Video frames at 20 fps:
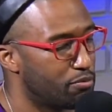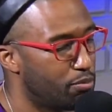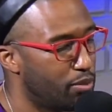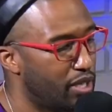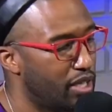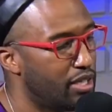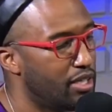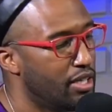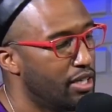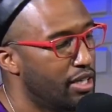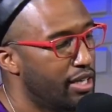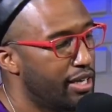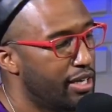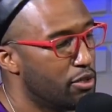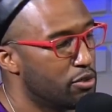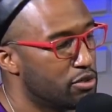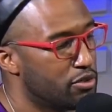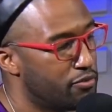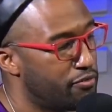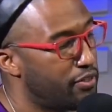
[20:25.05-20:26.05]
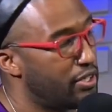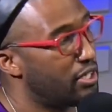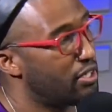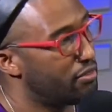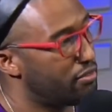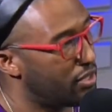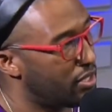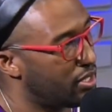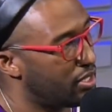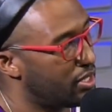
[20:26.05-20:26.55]
But it was a very,
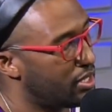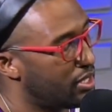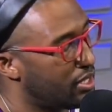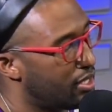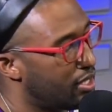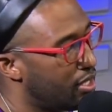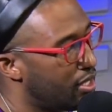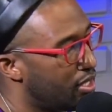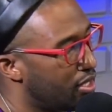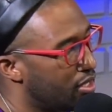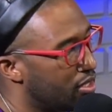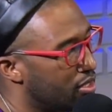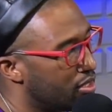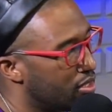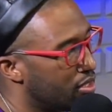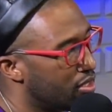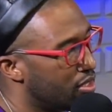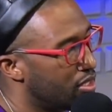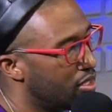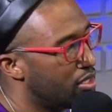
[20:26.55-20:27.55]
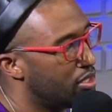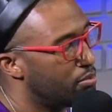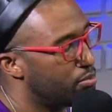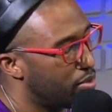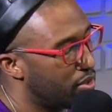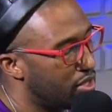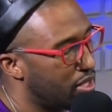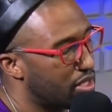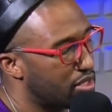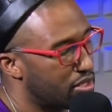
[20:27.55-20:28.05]
very good,
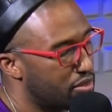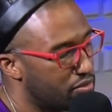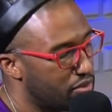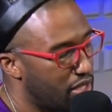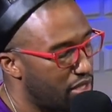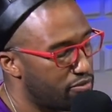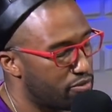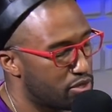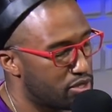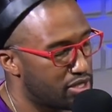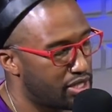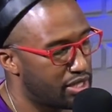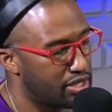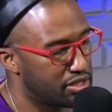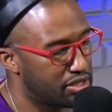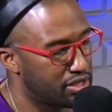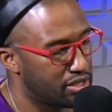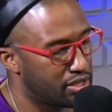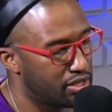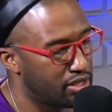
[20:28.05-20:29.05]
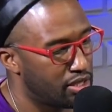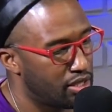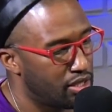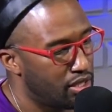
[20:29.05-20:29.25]
productive conversation.